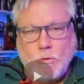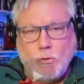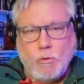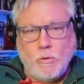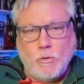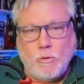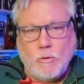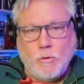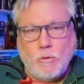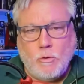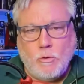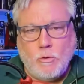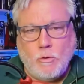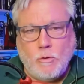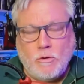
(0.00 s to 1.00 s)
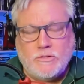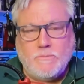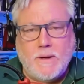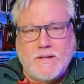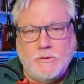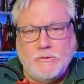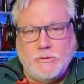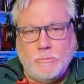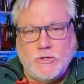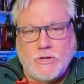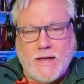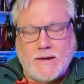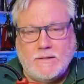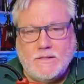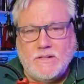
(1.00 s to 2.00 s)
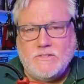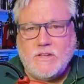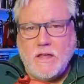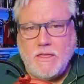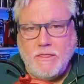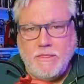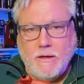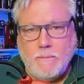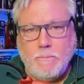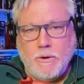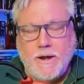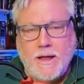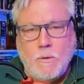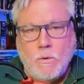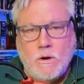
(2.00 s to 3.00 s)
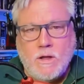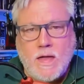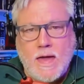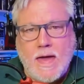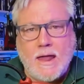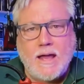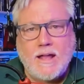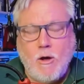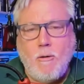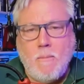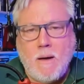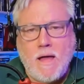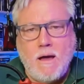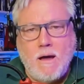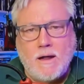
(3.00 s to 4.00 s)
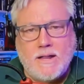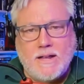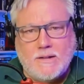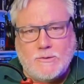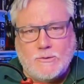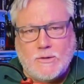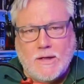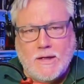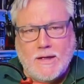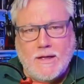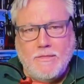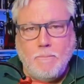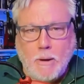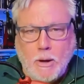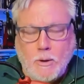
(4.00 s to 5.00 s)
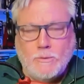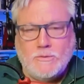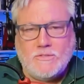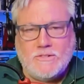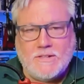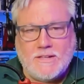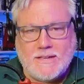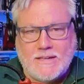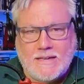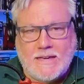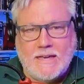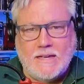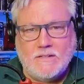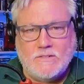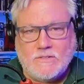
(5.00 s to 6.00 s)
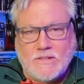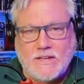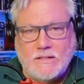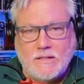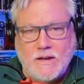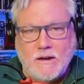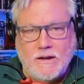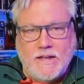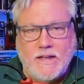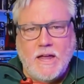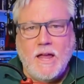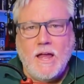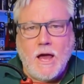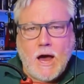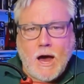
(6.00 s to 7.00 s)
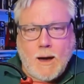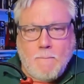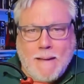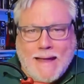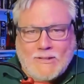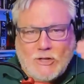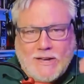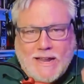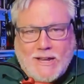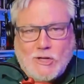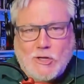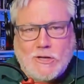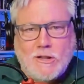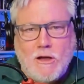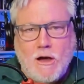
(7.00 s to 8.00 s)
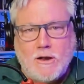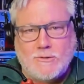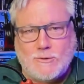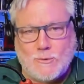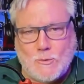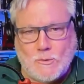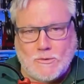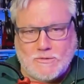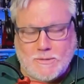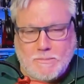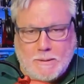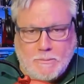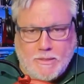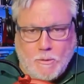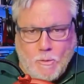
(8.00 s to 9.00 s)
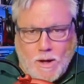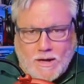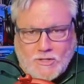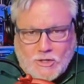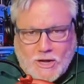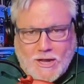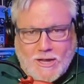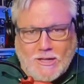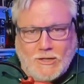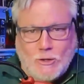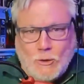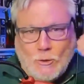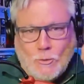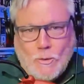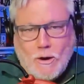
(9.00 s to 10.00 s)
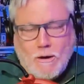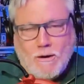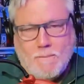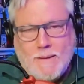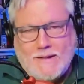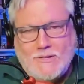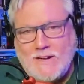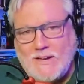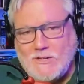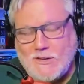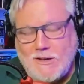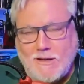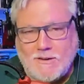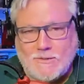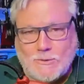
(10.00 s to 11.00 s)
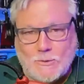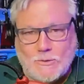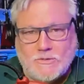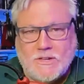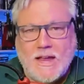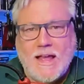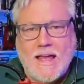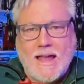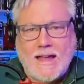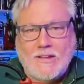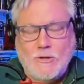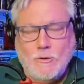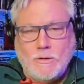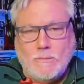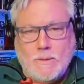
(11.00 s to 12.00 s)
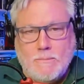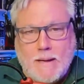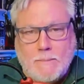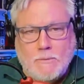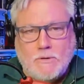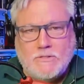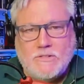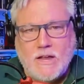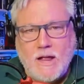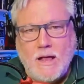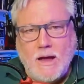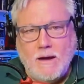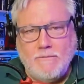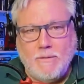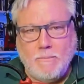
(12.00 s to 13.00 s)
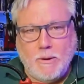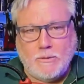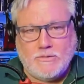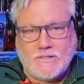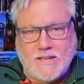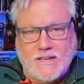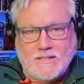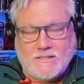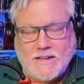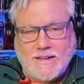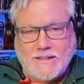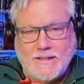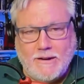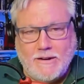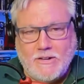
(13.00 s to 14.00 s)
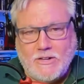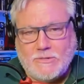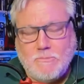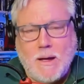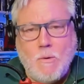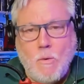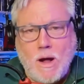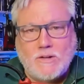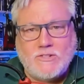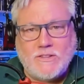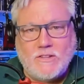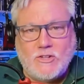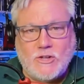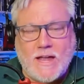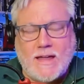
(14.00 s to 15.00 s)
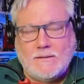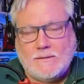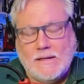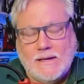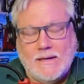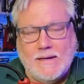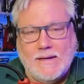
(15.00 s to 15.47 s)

Of course, my YouTube channel is The Burnett Work, and I call my audience the post-geek singularity imagination connoisseurs. The people that watch, you are imagination connoisseurs, and you can be members of the post-geek singularity just by watching the channel.